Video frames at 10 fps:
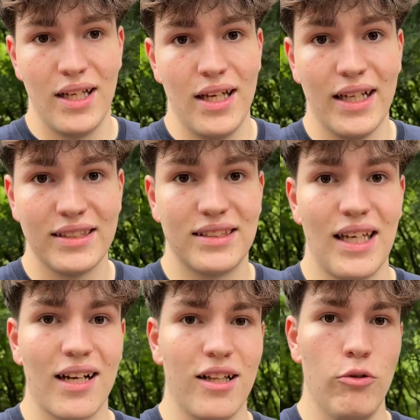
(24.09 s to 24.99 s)

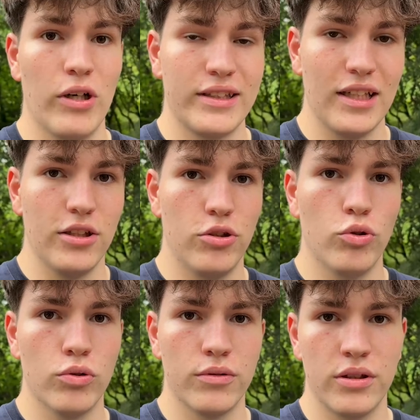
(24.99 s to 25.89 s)
exactly what I
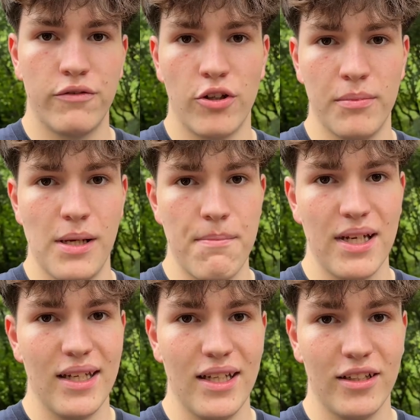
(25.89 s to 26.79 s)
do from the
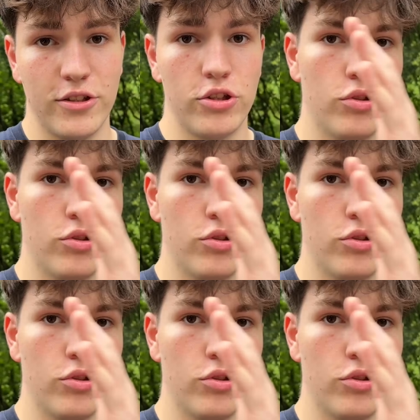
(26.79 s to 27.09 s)
beginning